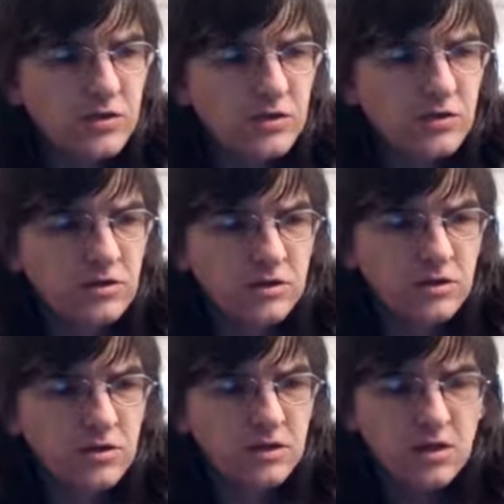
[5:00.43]
but from
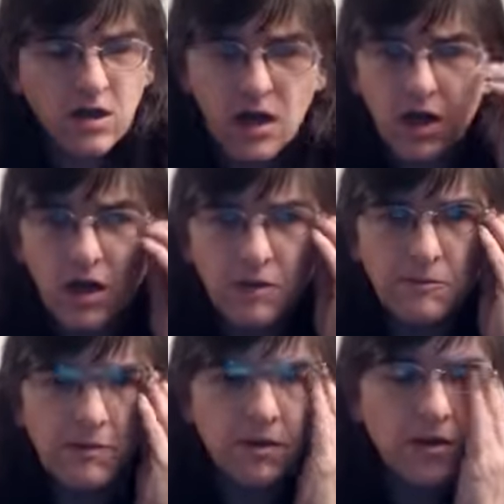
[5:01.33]
what I can gather,
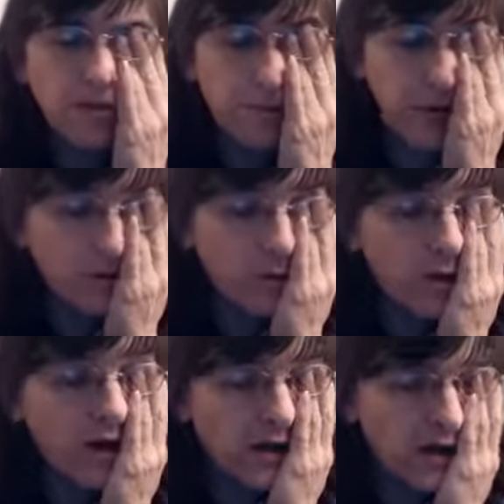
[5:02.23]
orcs and goblins is
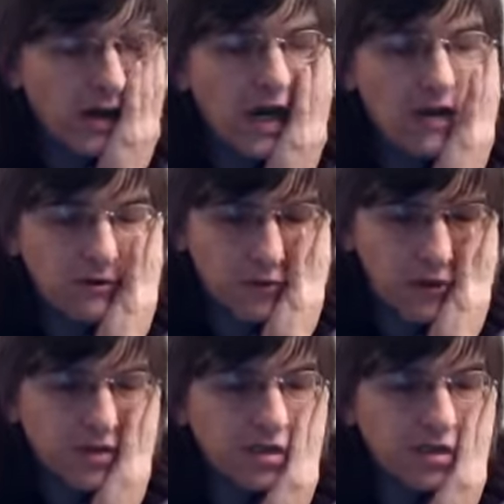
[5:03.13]
just going out and having a